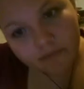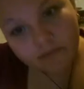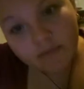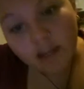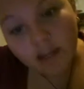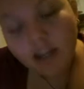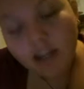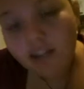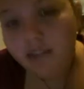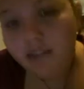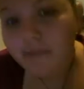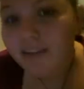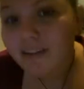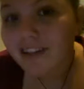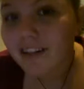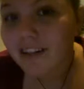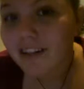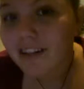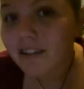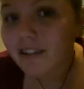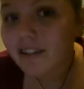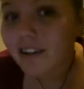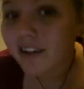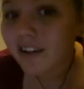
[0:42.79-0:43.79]
I should make
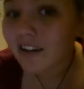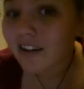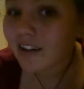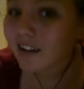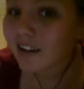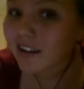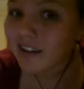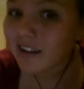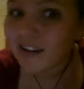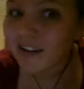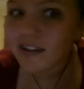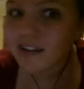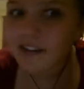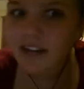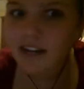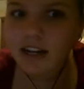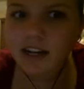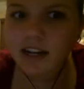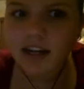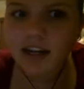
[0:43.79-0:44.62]
these earlier. There's an